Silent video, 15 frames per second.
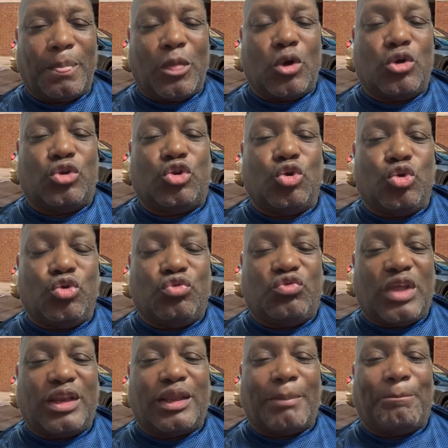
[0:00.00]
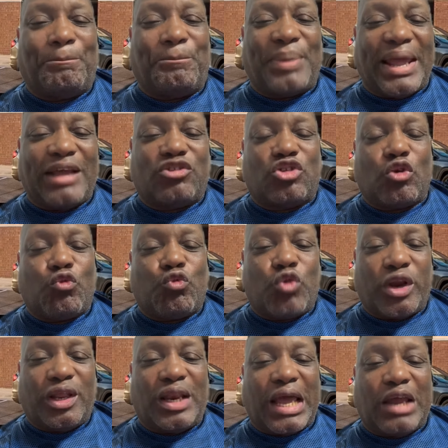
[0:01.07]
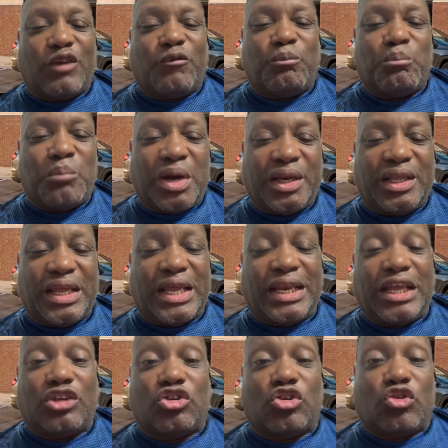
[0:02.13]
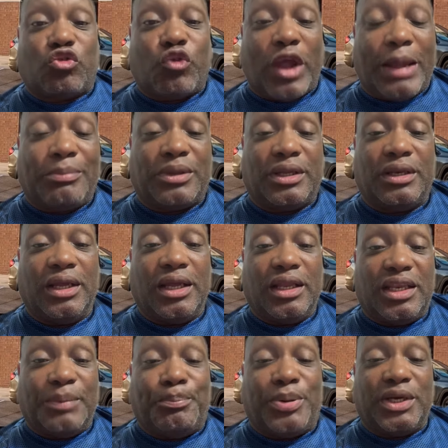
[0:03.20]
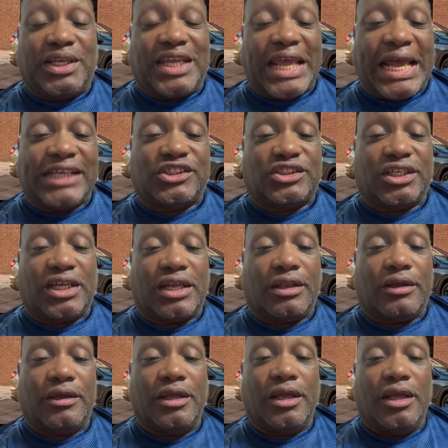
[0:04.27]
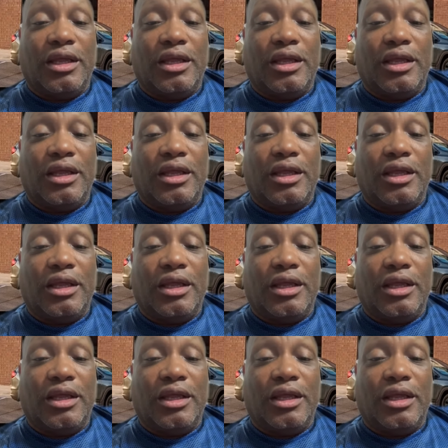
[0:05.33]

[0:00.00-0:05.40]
Or do you think the banks are running out of money and they're scrambling to put cash together?